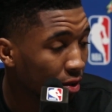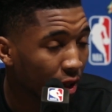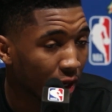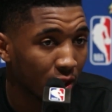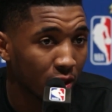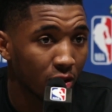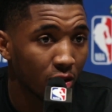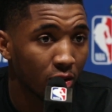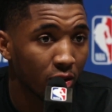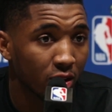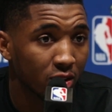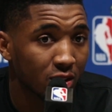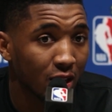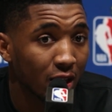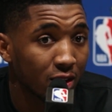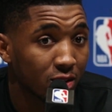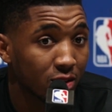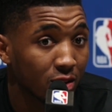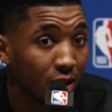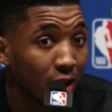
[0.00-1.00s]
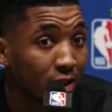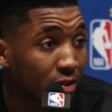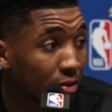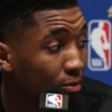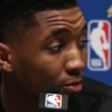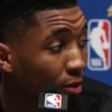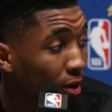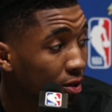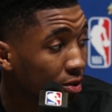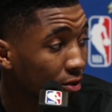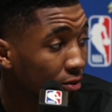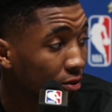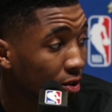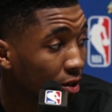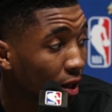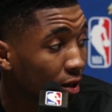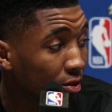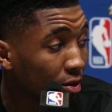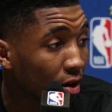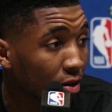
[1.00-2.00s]
Like, you know, that's impressive
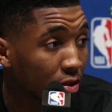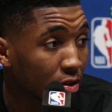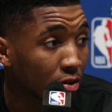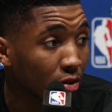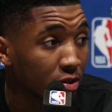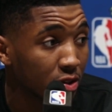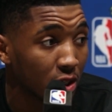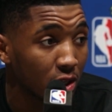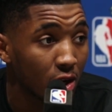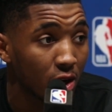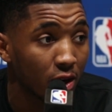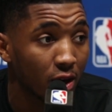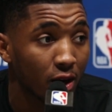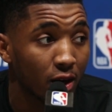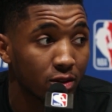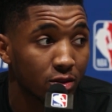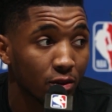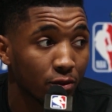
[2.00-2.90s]
too. That's hard to do as a young guy.